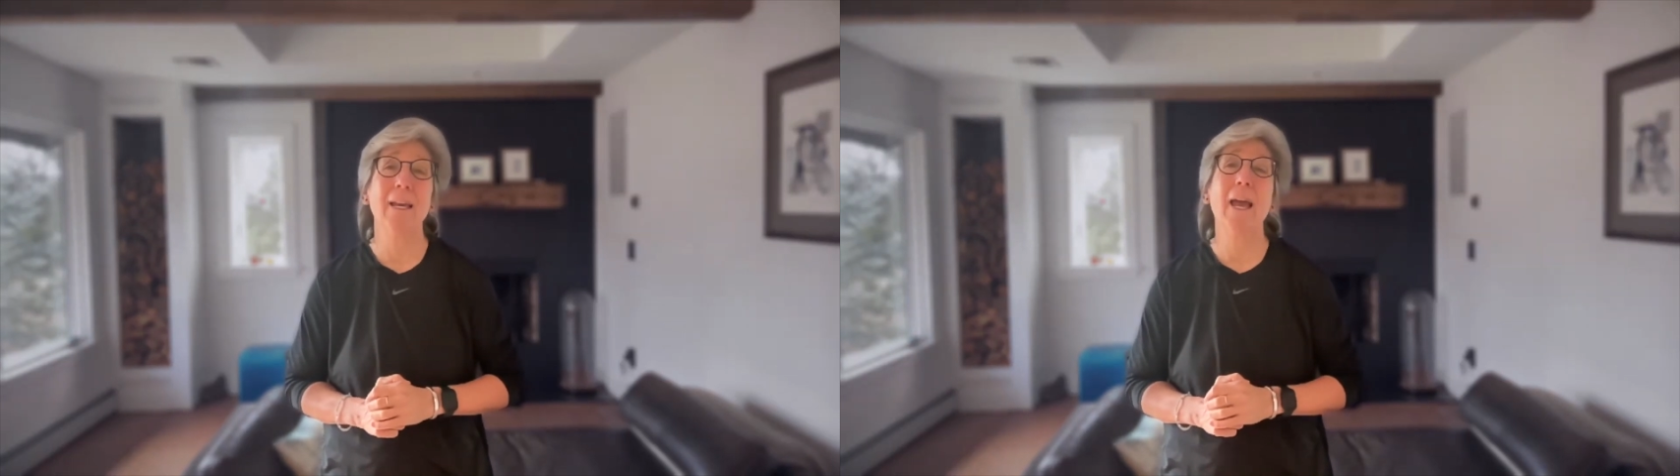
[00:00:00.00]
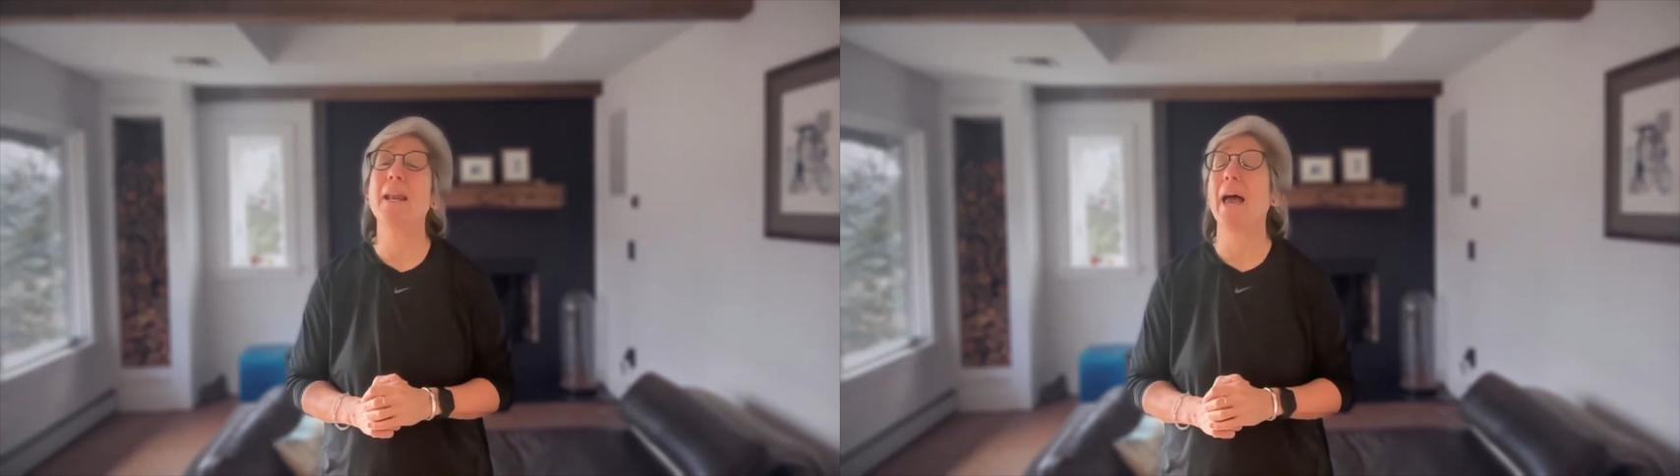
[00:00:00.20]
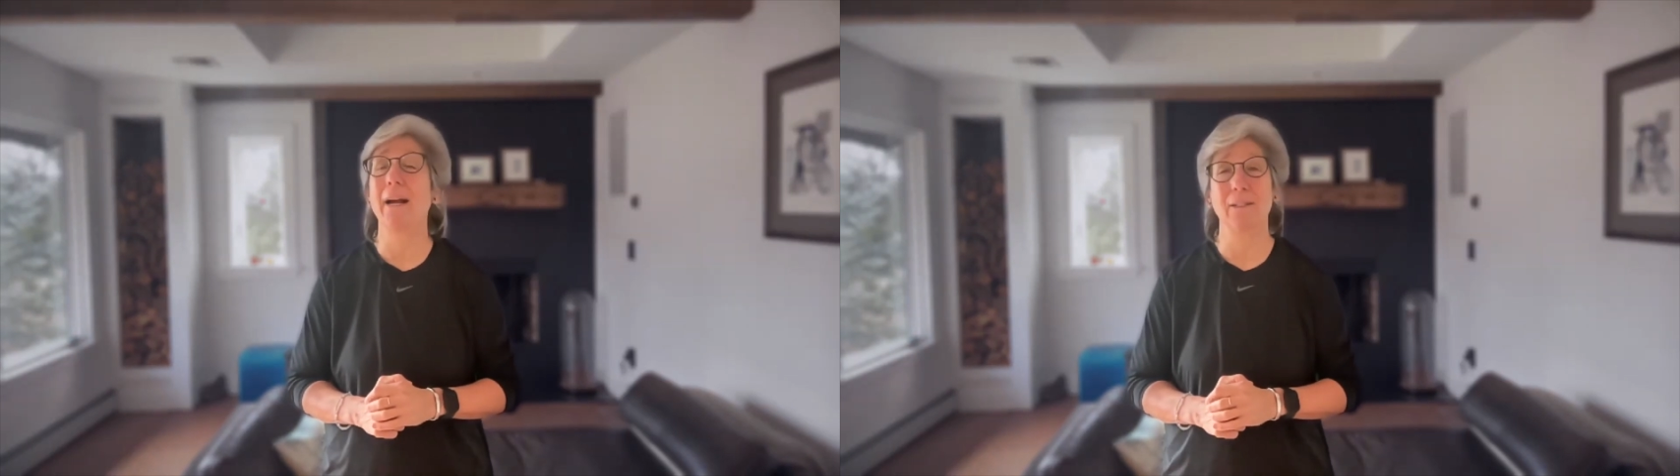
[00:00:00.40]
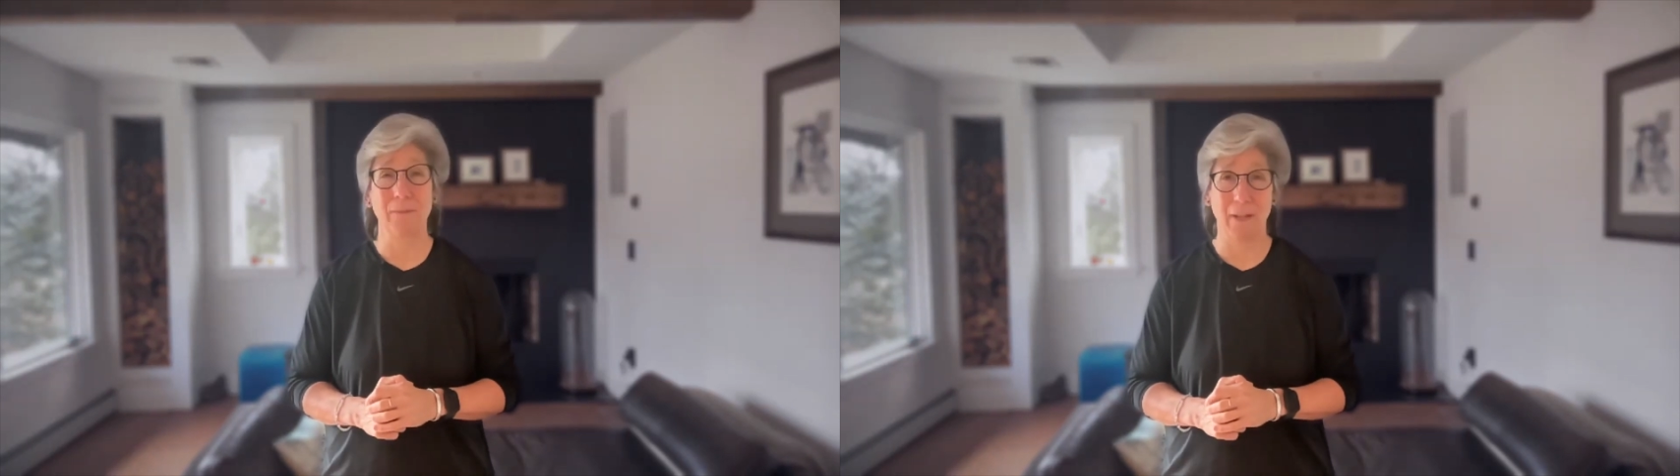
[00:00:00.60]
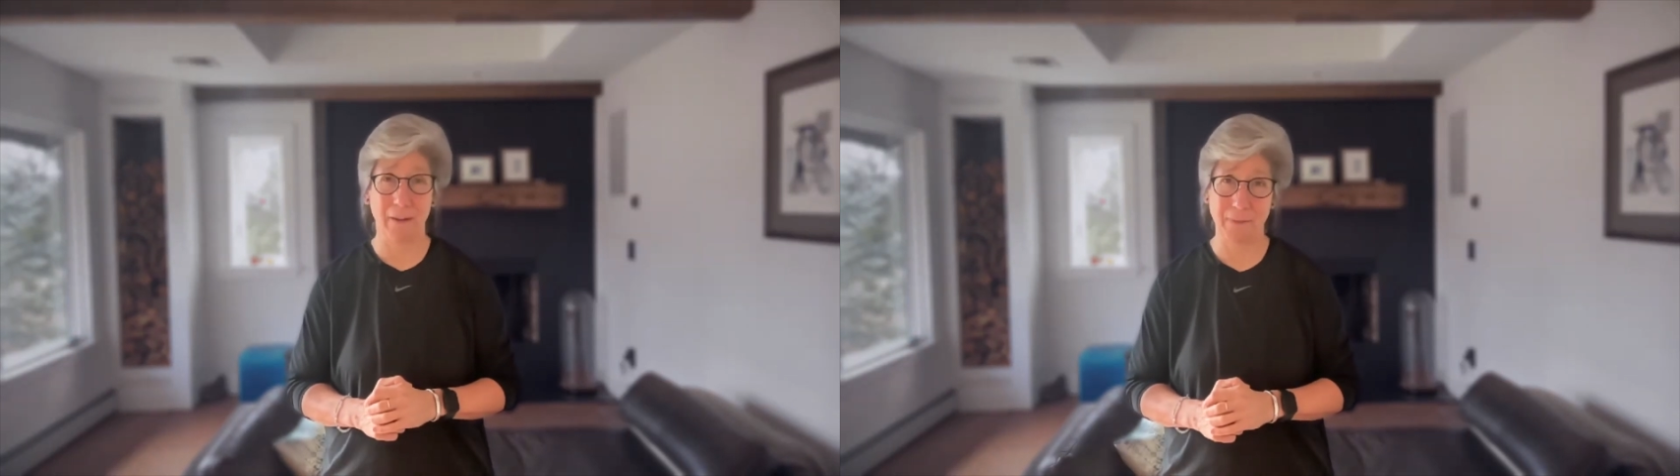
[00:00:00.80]
an active
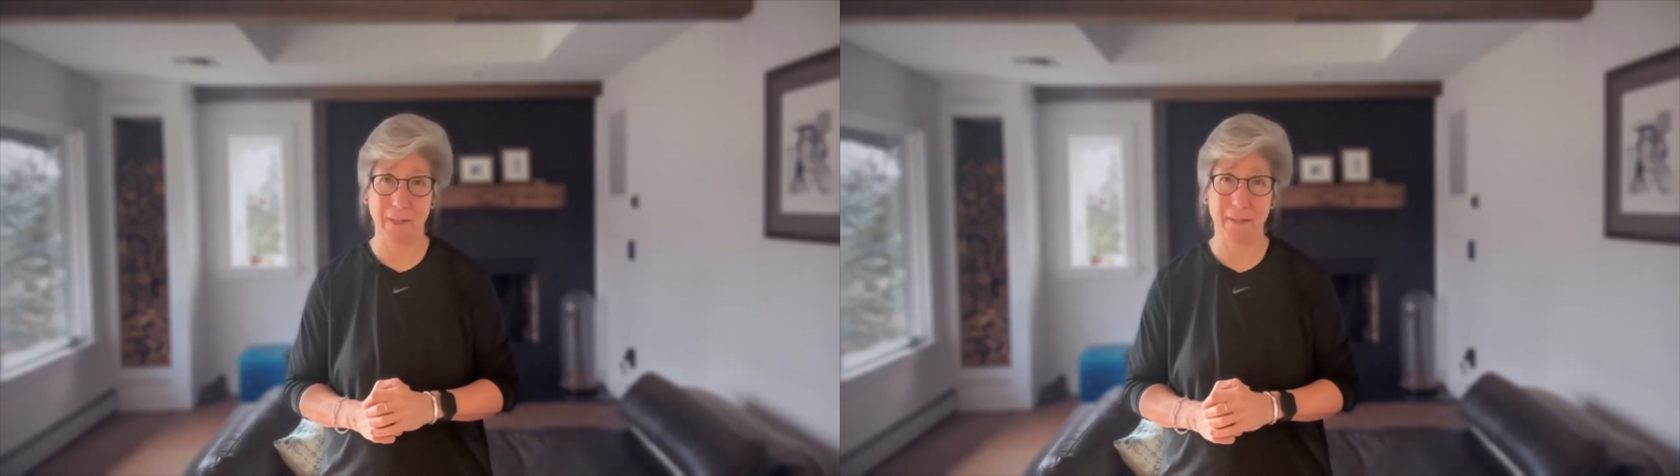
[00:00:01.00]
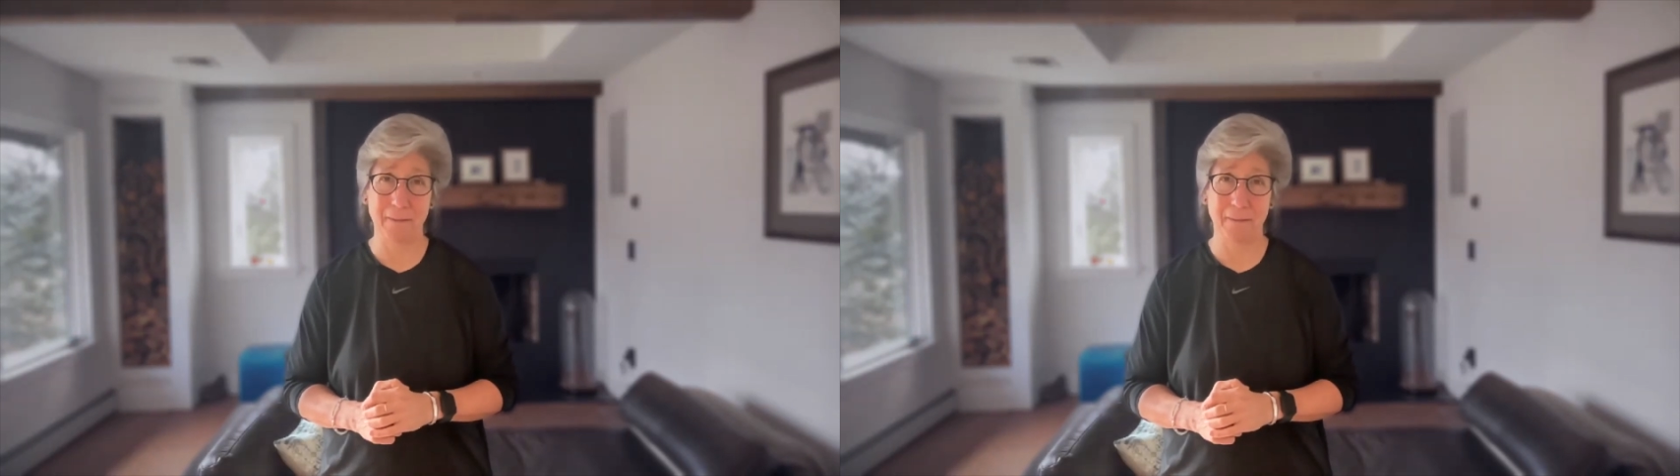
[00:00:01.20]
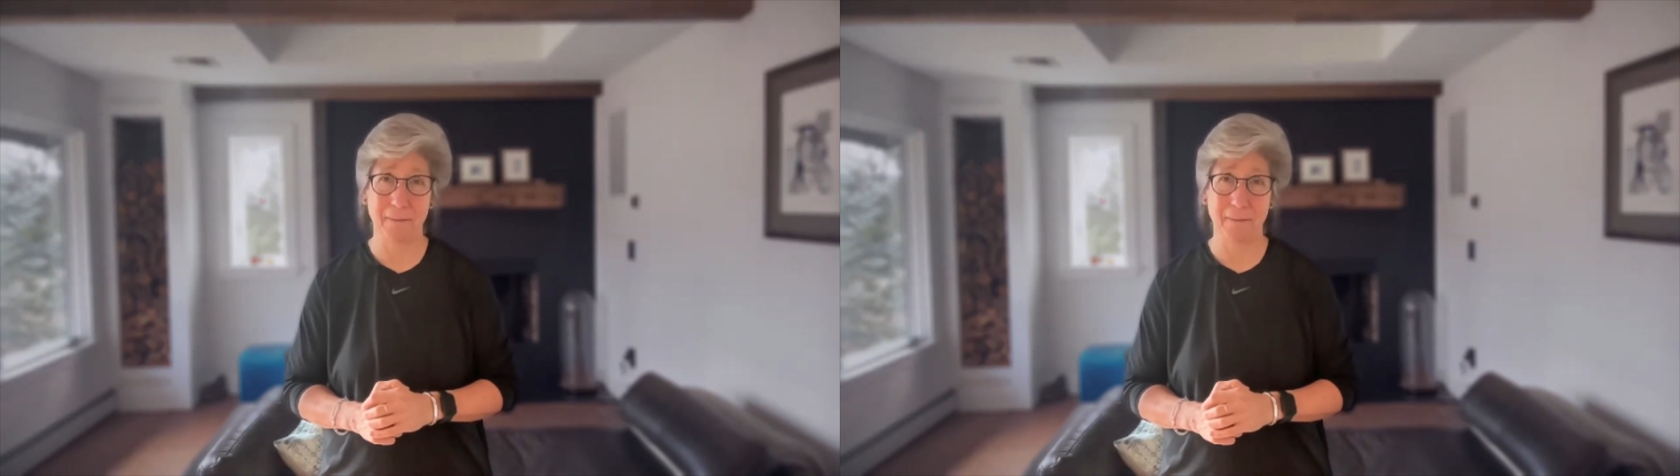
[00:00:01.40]
lifestyle.